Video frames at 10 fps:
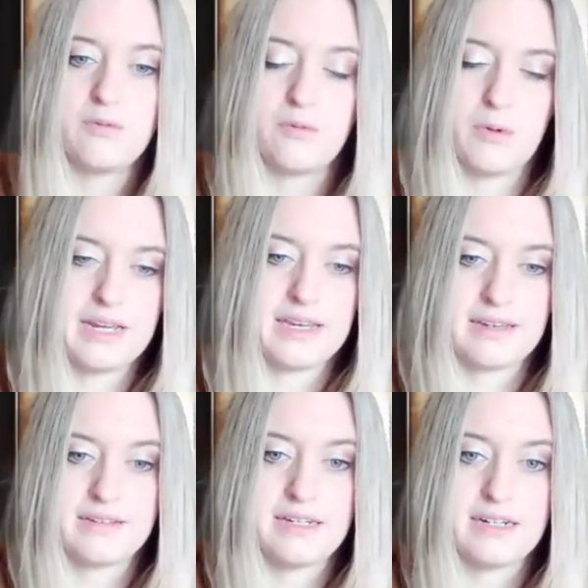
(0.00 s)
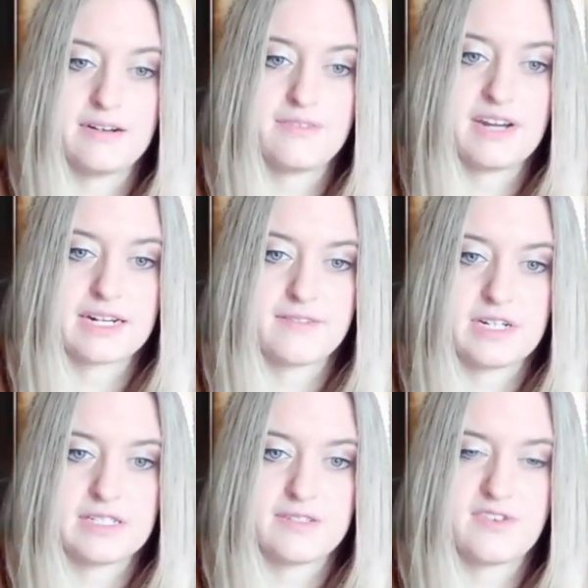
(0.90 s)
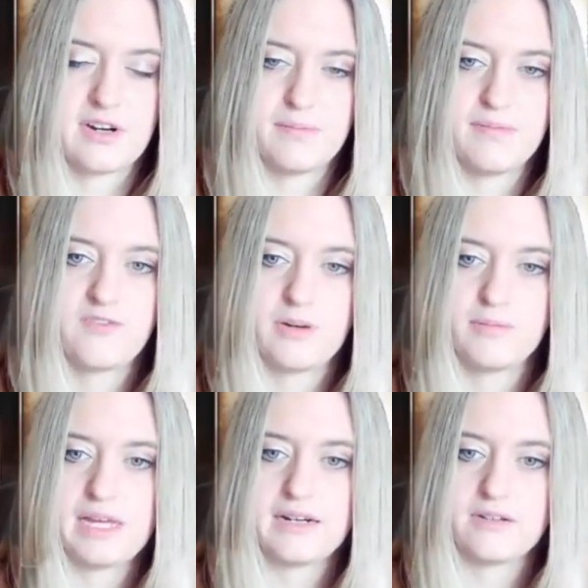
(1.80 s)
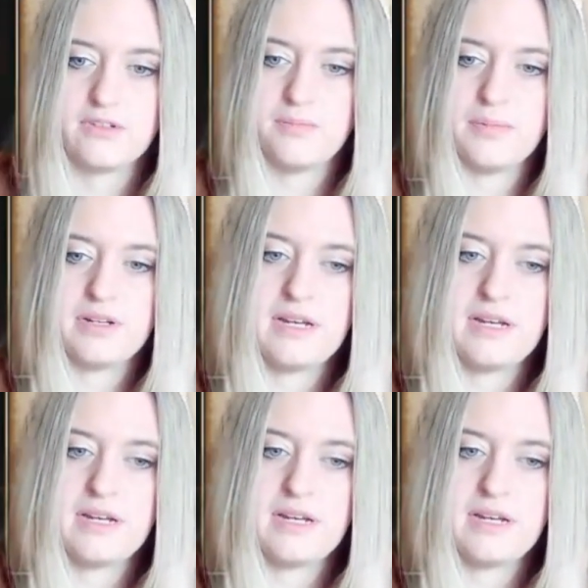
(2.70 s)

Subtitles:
waking, effectiveness from that group